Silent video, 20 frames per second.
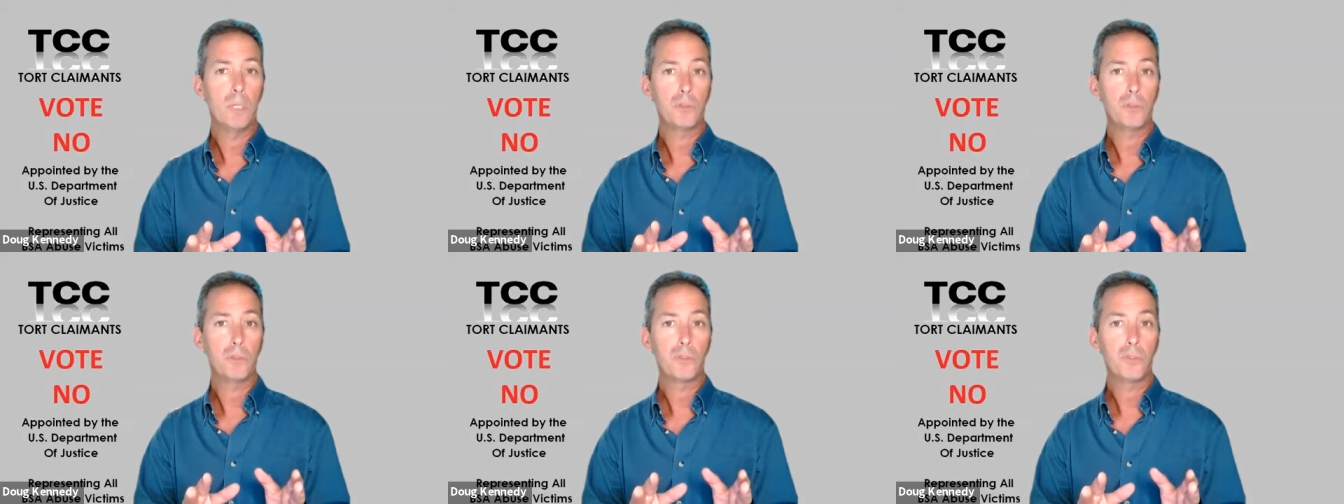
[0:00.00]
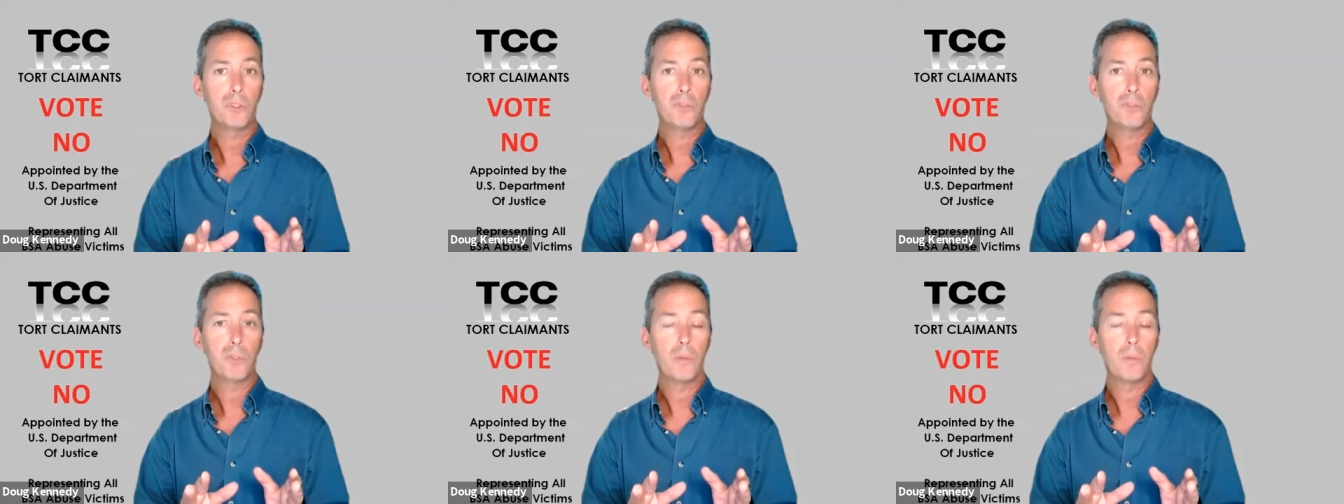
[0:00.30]
a
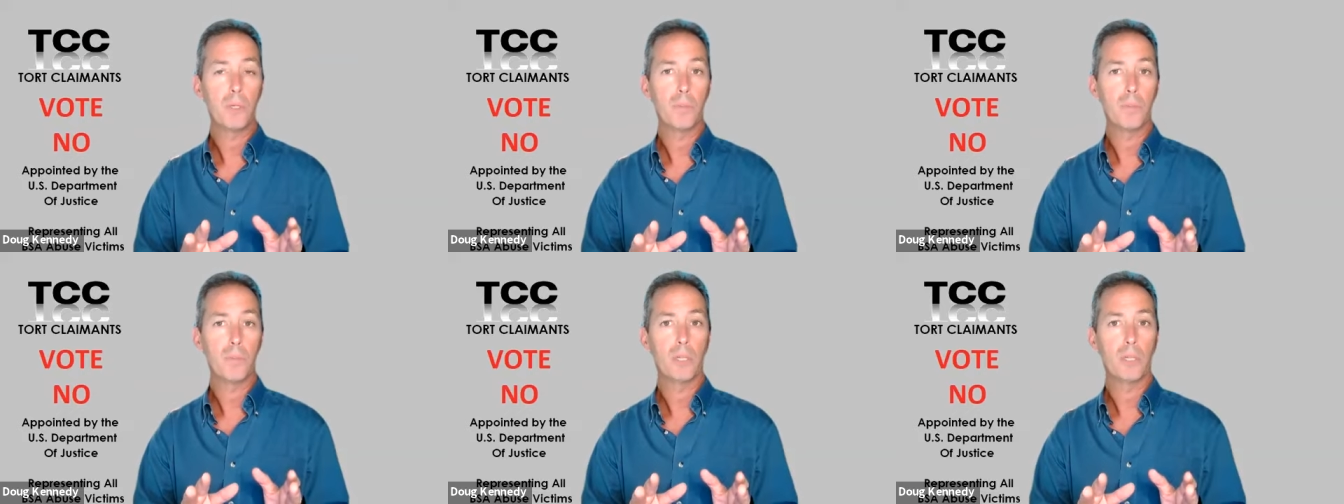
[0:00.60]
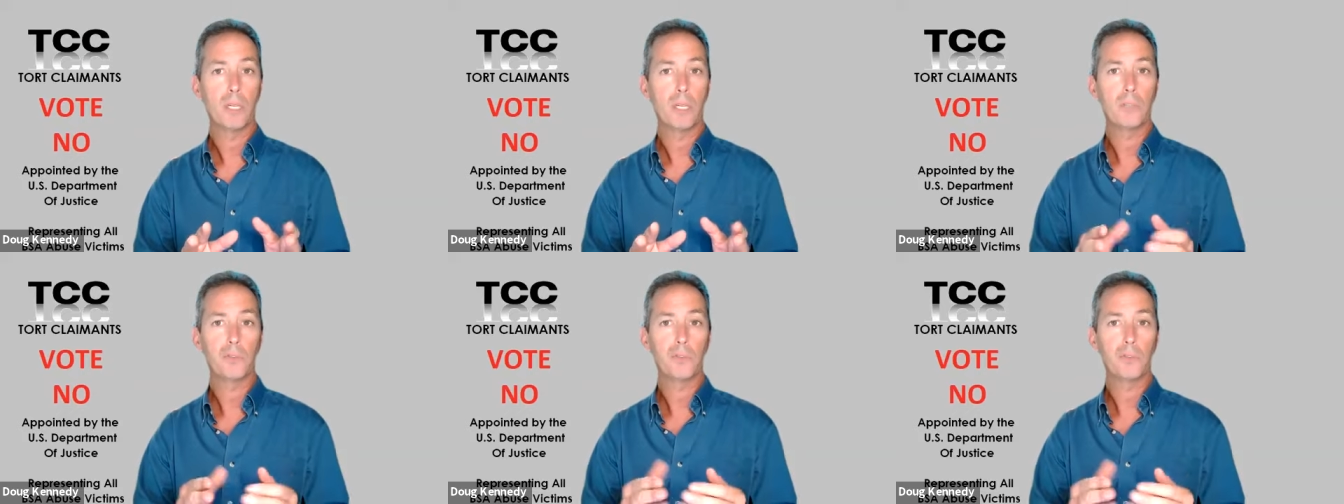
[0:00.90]
system in
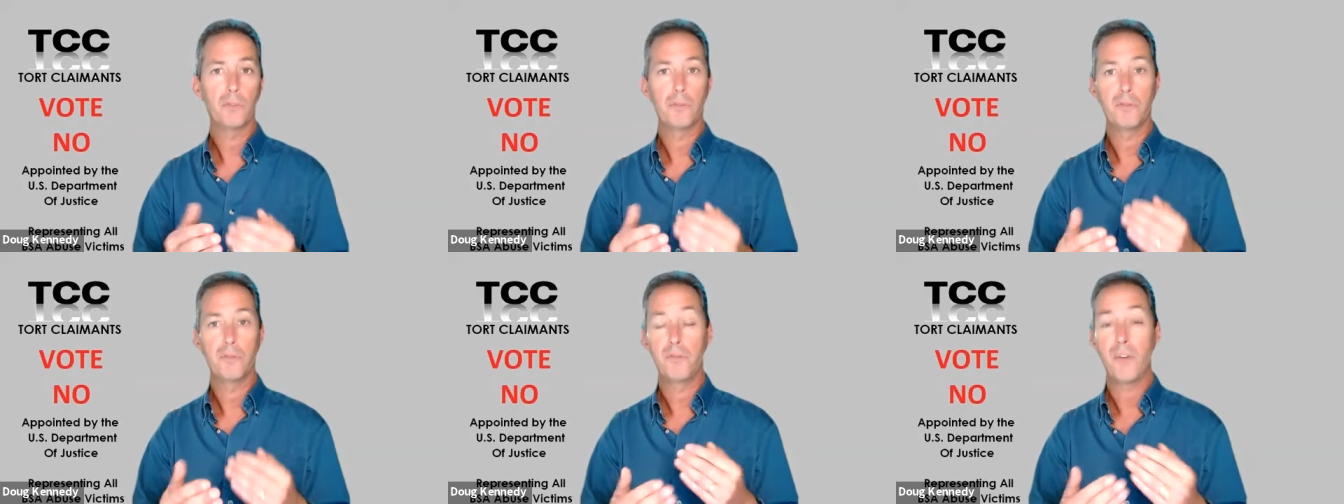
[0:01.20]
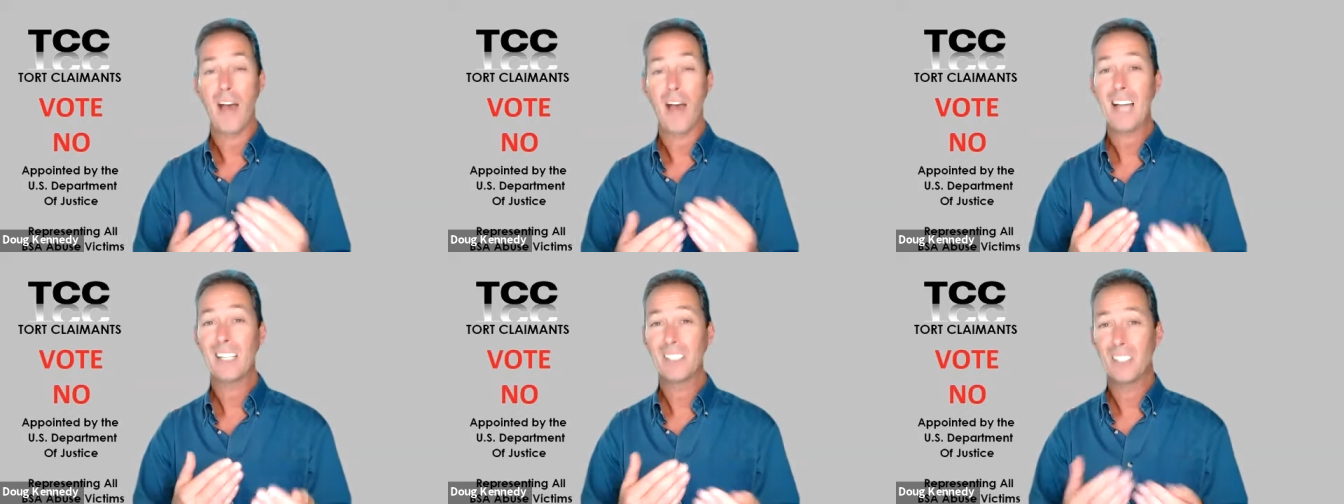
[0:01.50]
place to
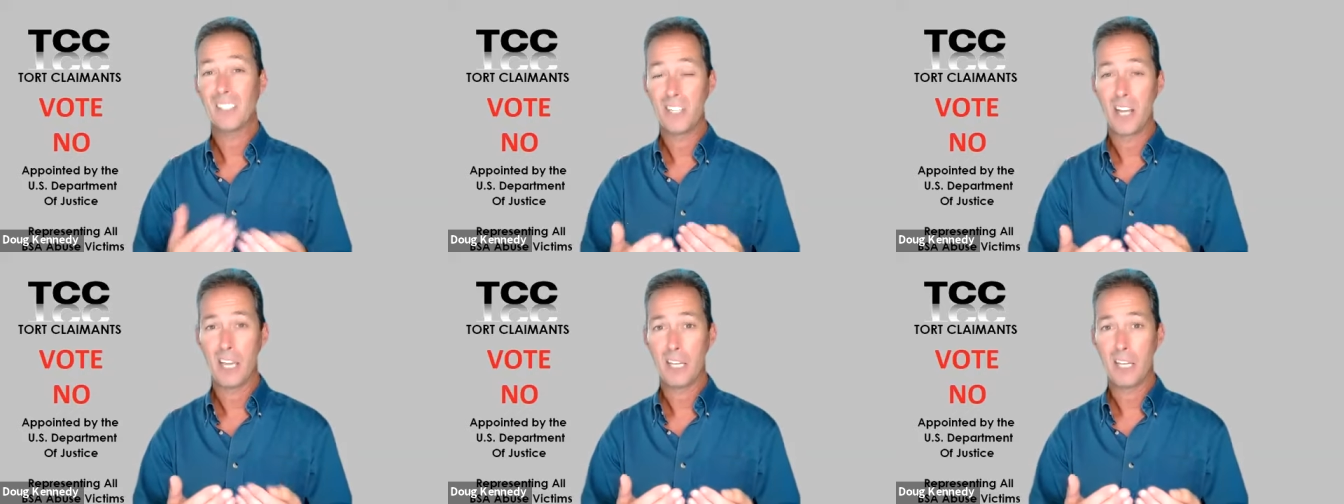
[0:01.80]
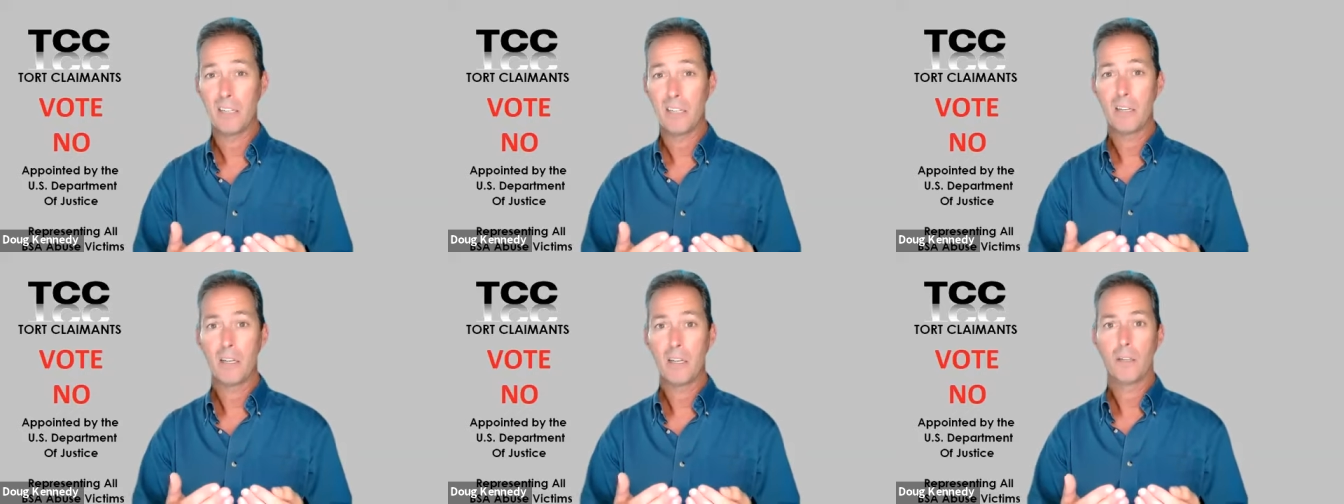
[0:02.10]

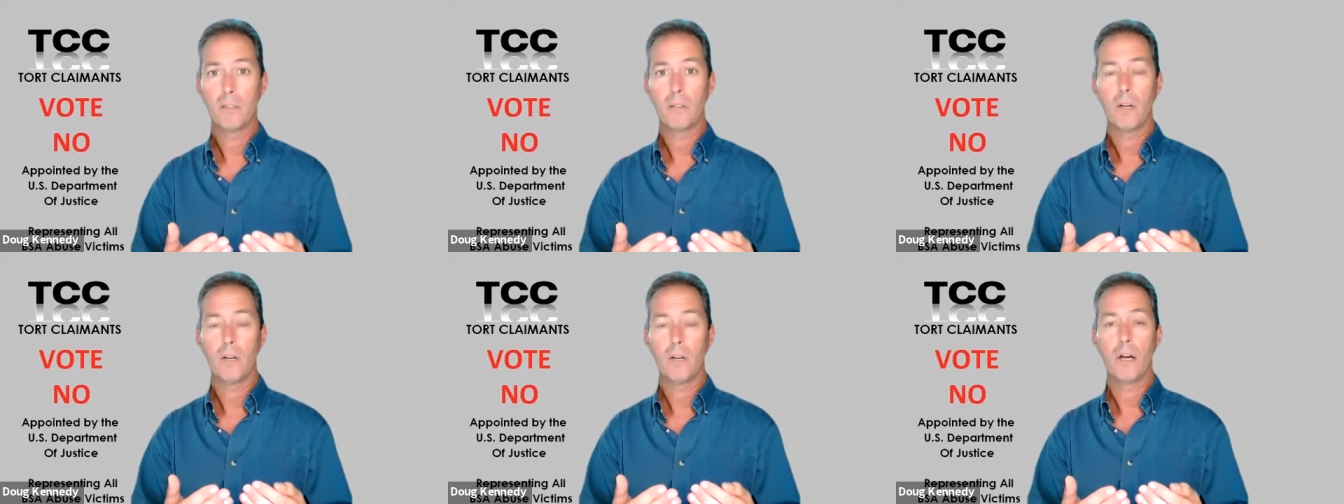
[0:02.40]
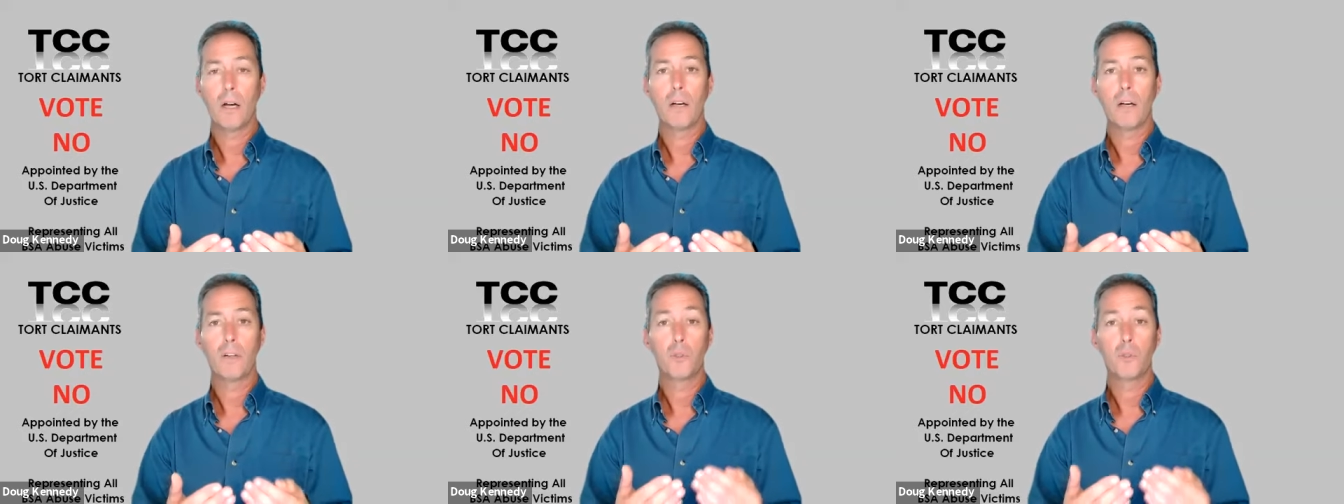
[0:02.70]
validate
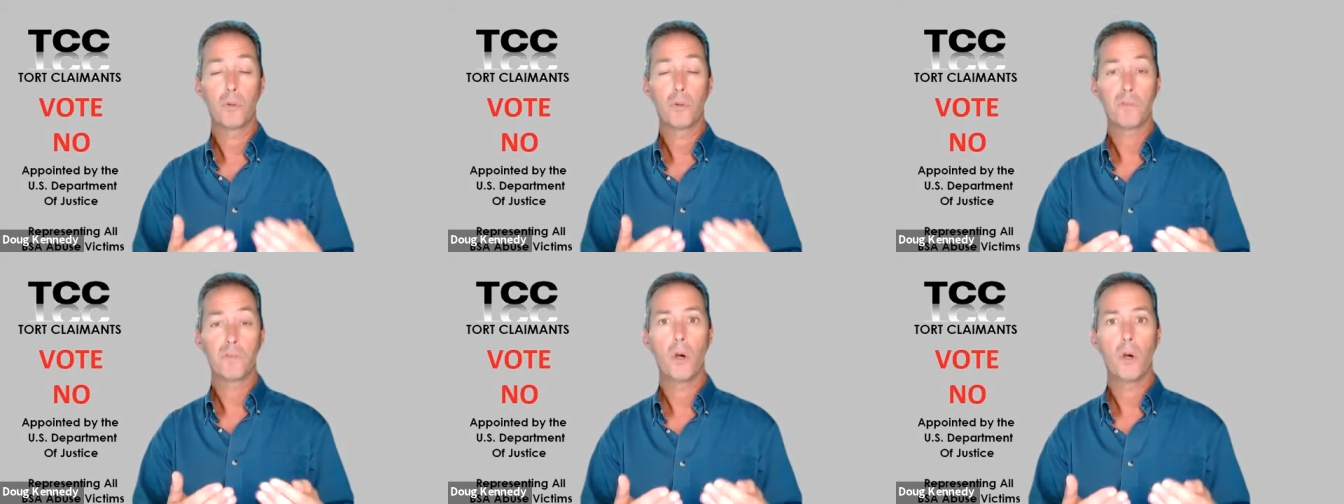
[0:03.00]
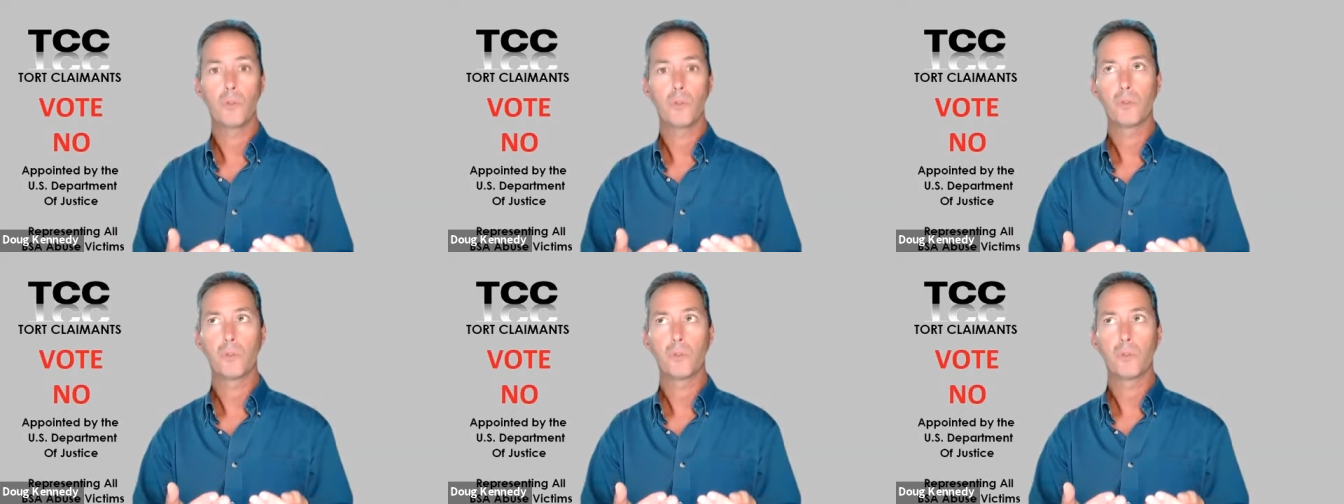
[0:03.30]
your vote.